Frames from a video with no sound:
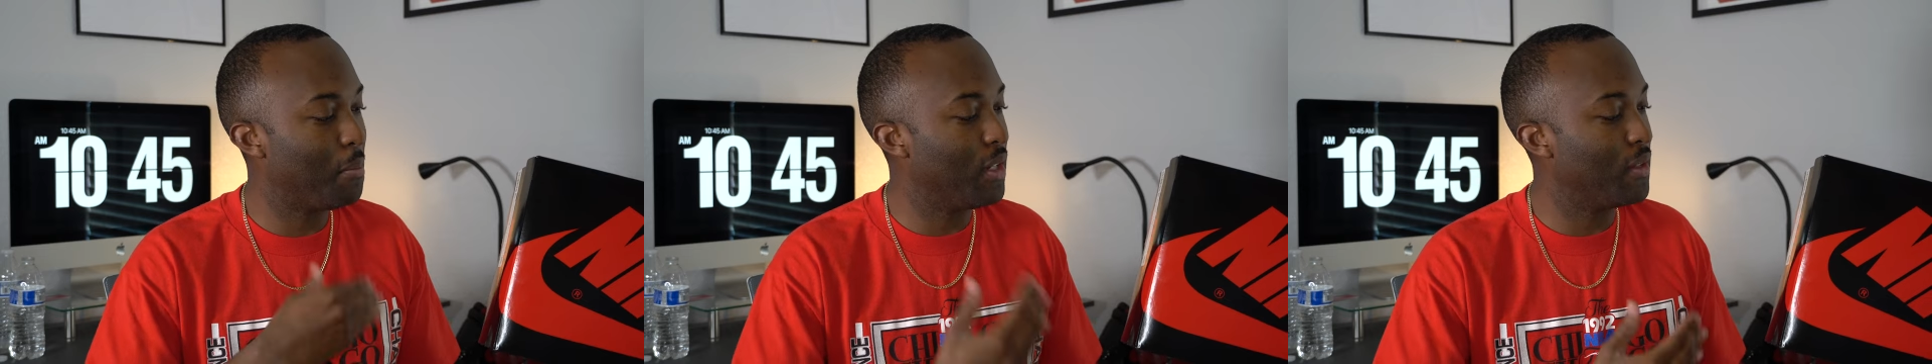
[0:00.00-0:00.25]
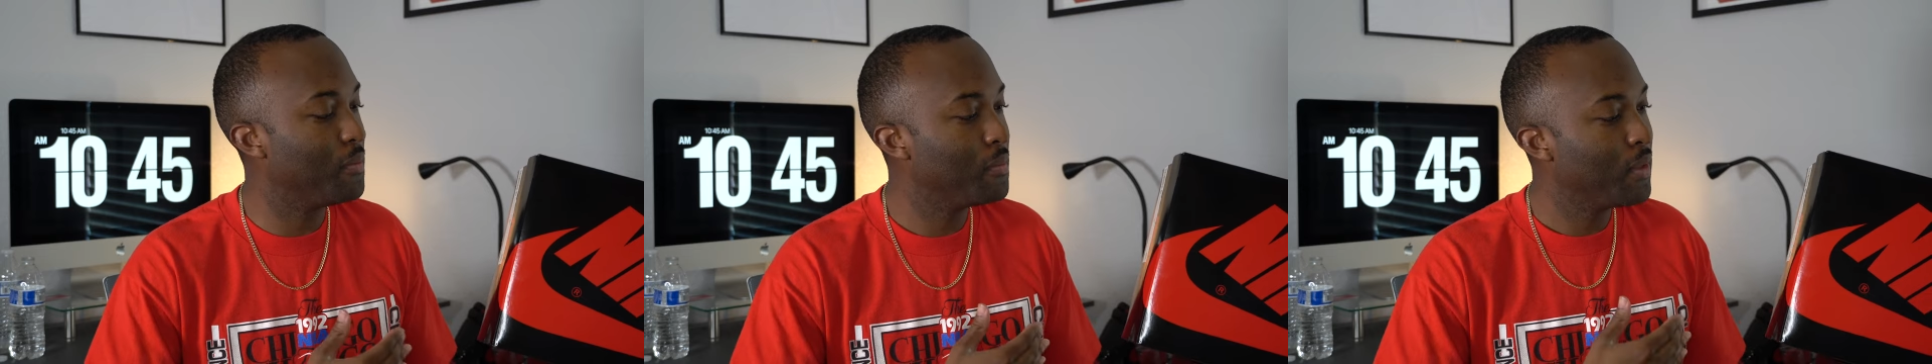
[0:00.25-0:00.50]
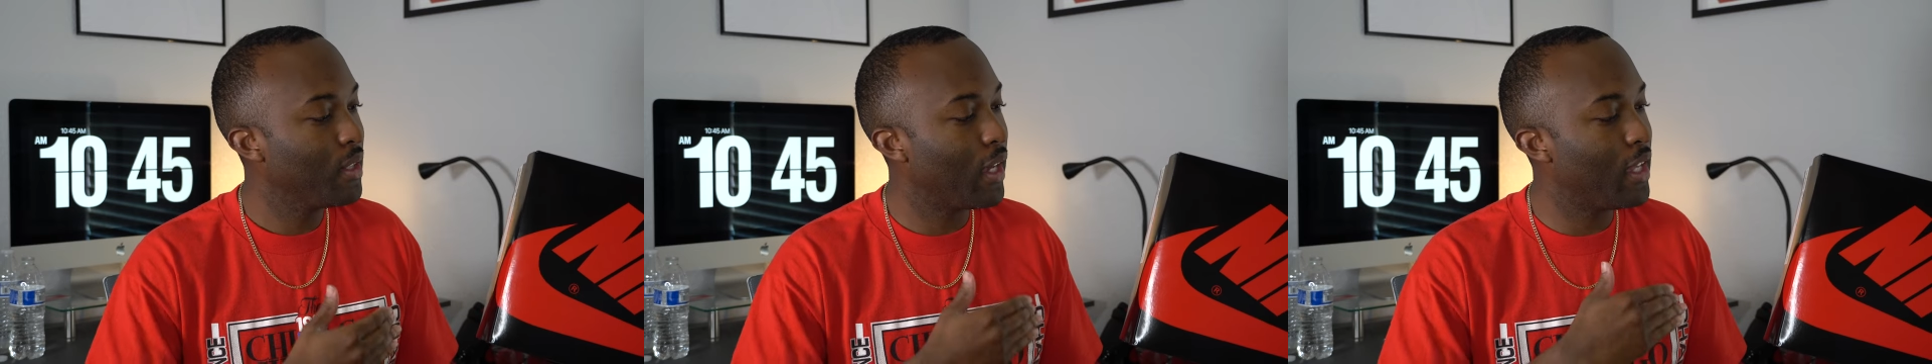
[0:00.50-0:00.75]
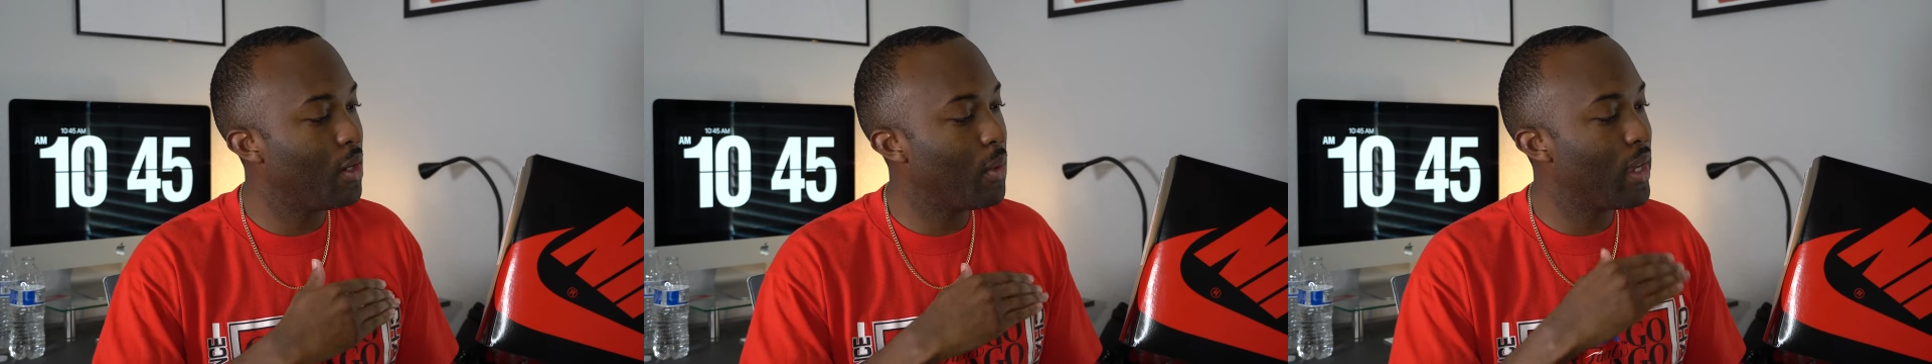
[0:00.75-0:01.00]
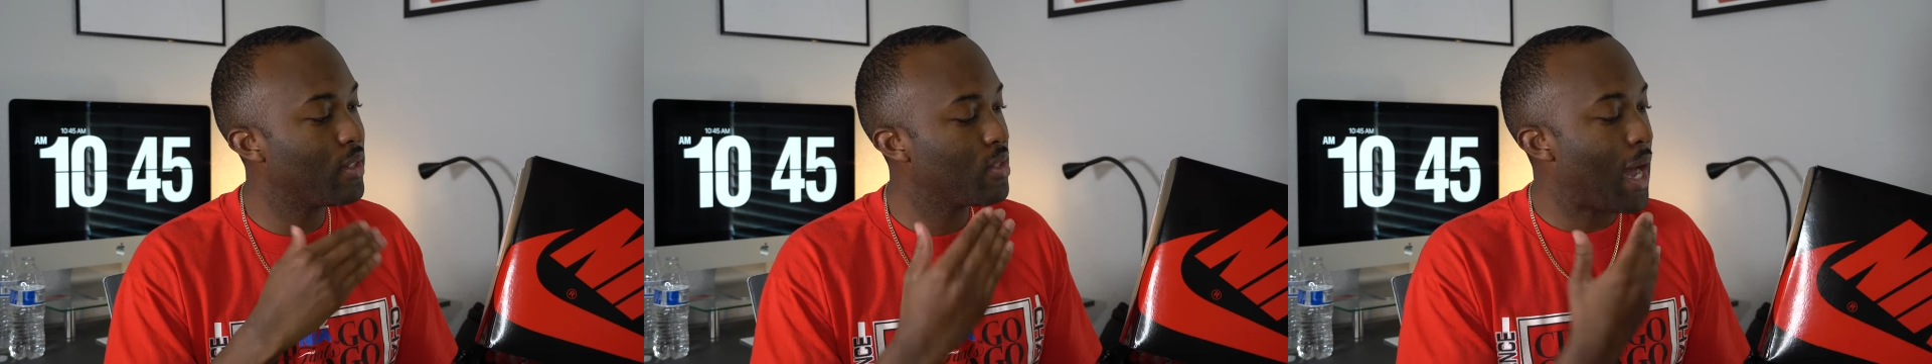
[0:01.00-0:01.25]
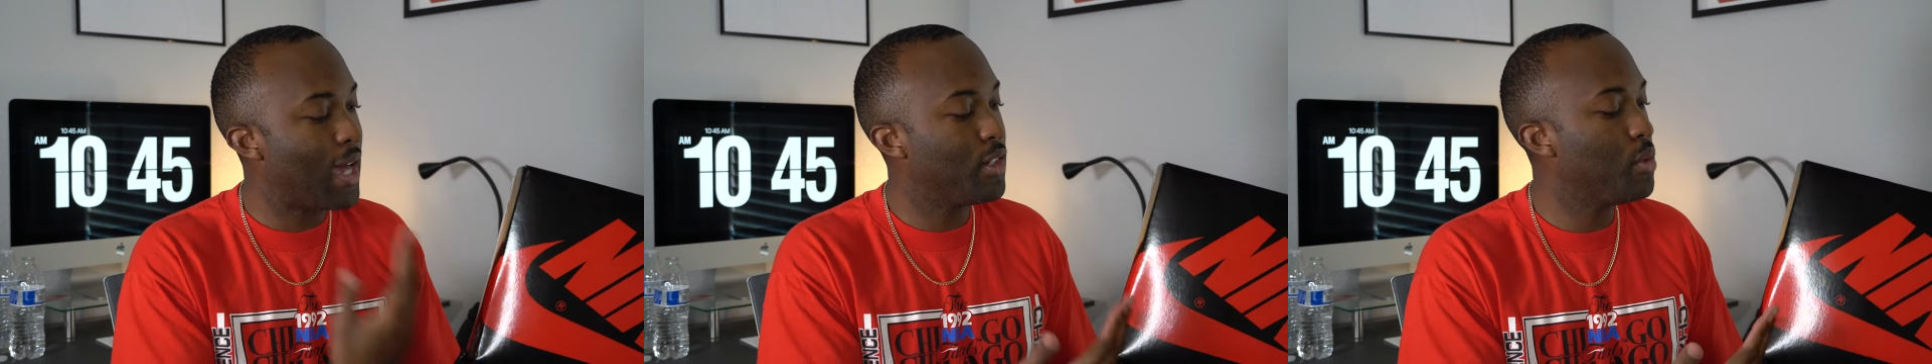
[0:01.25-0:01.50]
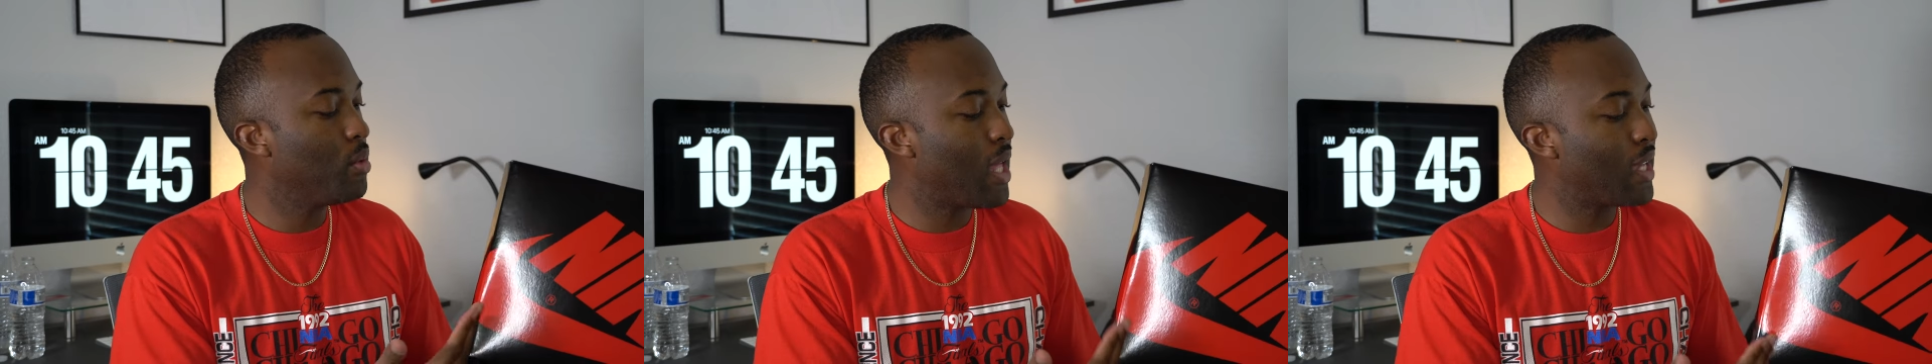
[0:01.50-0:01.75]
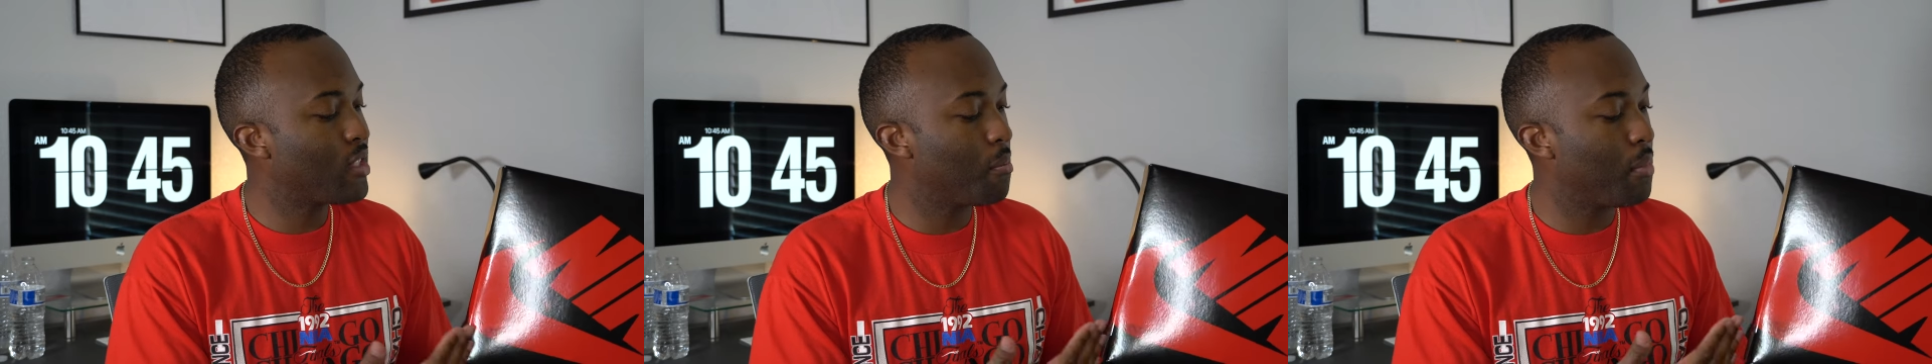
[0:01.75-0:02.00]
But anyways, I do
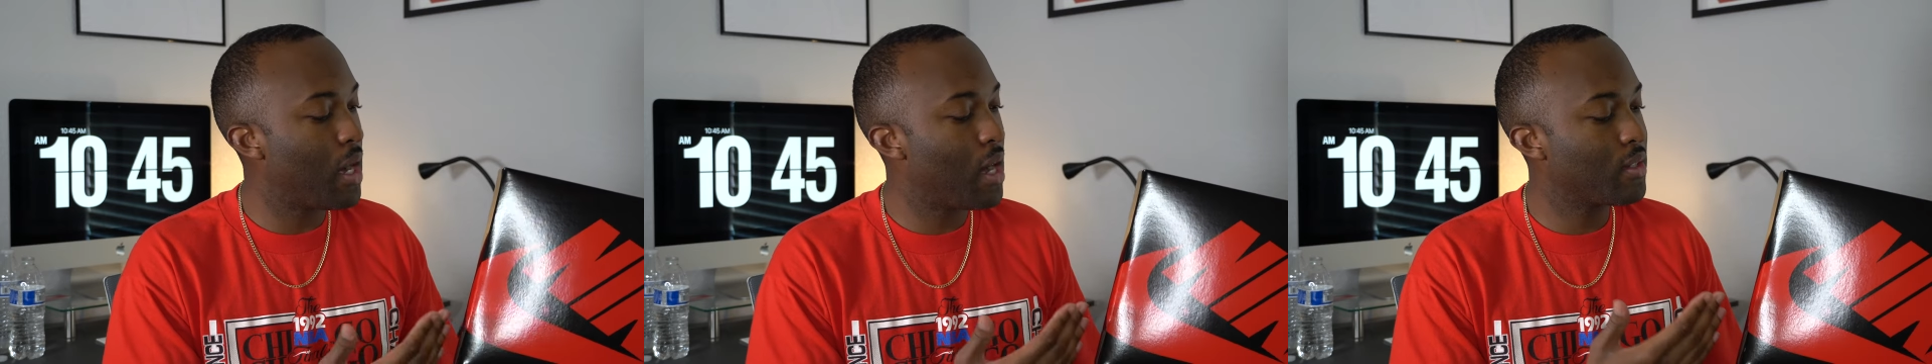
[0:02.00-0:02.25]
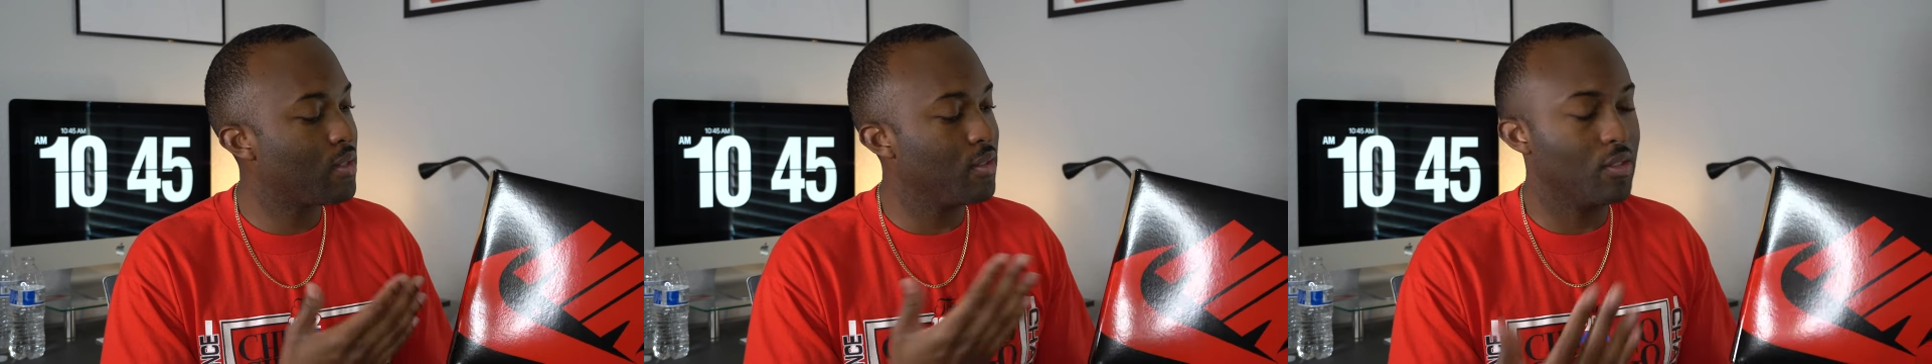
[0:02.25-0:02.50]
like the box.